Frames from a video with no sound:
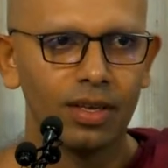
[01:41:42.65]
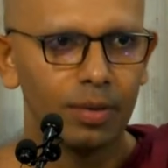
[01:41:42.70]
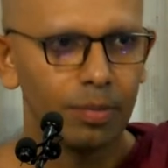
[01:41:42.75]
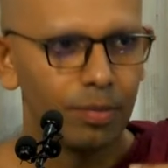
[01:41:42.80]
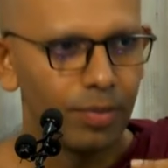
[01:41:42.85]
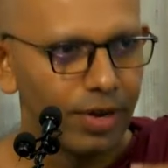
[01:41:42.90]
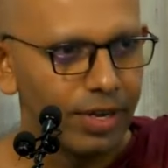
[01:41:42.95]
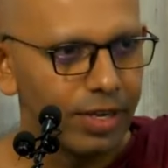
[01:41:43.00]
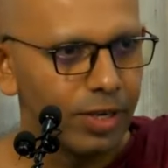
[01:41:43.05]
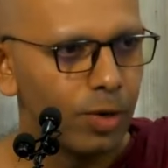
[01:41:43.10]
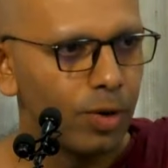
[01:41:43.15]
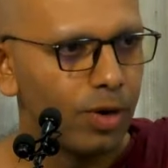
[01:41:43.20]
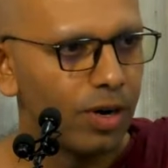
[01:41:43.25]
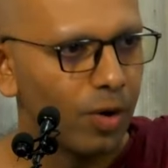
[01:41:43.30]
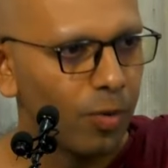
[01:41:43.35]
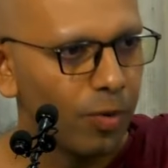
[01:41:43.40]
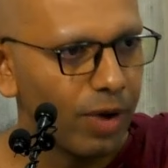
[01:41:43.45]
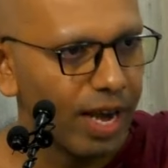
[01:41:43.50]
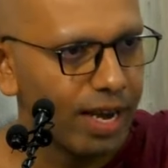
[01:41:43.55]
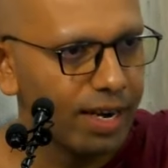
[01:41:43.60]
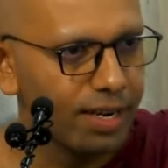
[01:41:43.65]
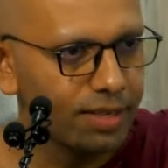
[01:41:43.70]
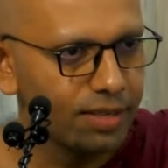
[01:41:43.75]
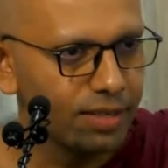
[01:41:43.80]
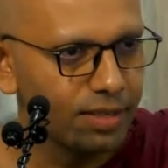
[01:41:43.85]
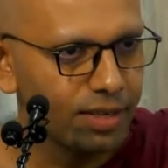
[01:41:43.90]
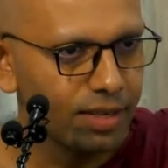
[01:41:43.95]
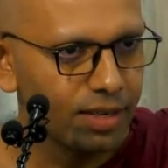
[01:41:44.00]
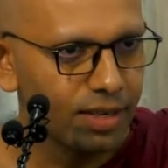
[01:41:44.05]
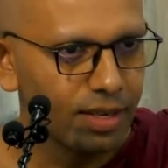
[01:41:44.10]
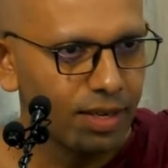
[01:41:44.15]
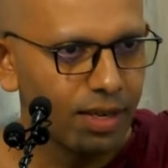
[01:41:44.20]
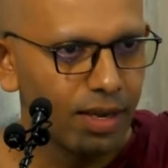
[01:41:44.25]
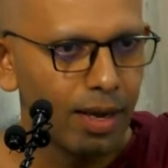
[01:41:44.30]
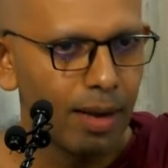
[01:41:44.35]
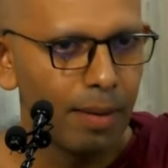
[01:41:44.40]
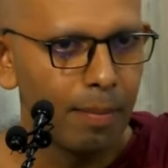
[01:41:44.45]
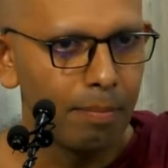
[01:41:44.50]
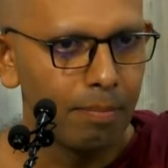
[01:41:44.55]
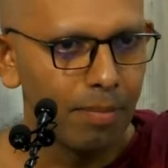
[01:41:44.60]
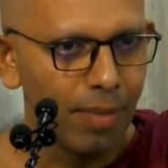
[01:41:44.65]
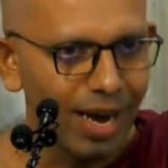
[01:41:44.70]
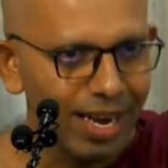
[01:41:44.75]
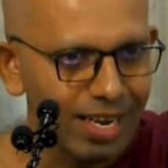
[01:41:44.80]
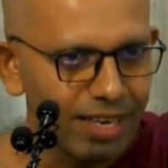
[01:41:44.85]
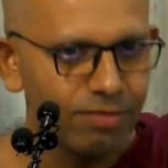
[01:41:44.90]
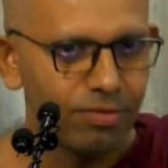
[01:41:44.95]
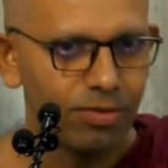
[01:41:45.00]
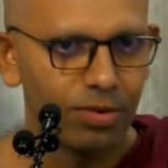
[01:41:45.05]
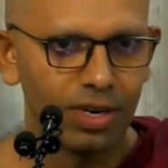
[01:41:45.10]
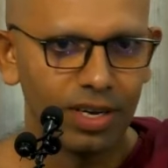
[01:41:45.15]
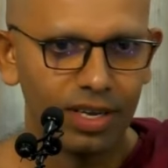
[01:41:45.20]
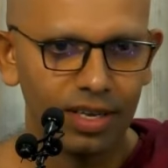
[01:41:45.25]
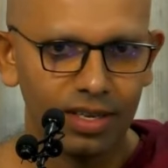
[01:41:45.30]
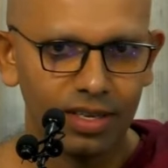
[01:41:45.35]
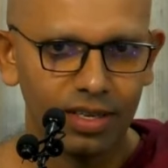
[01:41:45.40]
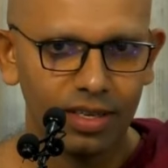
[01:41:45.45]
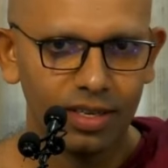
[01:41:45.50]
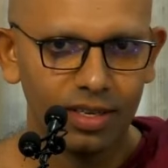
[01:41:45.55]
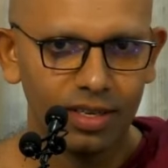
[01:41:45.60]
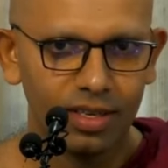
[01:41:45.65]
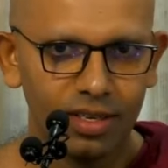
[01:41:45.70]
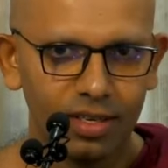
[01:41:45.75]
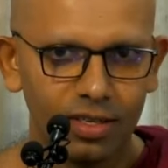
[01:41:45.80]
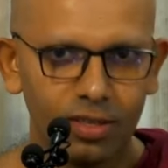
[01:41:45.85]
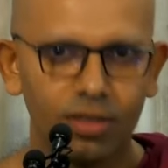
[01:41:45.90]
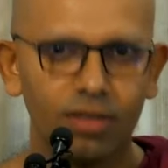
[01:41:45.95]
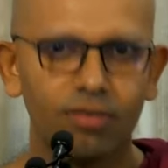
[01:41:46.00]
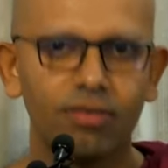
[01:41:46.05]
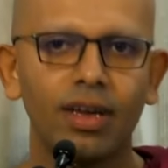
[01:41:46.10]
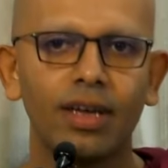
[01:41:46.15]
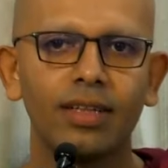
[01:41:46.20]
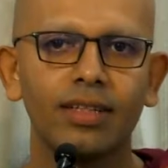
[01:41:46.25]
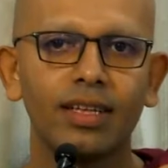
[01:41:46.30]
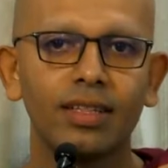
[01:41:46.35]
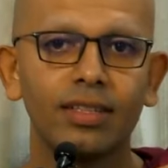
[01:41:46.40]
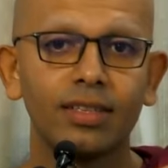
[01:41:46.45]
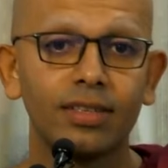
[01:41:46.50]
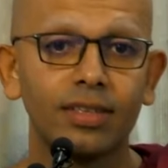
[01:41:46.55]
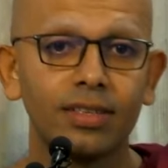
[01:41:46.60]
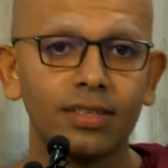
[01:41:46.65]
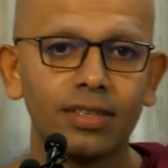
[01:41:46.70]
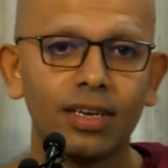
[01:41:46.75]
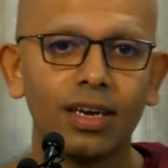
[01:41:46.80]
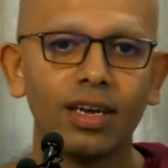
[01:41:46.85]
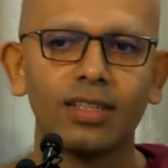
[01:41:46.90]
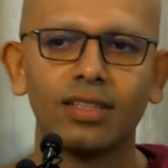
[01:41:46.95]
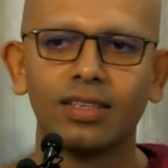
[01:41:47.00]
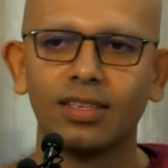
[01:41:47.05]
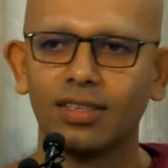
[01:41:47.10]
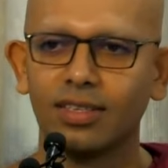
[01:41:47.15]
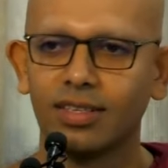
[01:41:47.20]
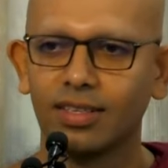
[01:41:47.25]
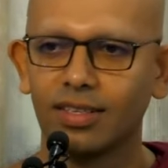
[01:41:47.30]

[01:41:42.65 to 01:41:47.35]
Bring your awareness mindfully to the fact that this is Jati.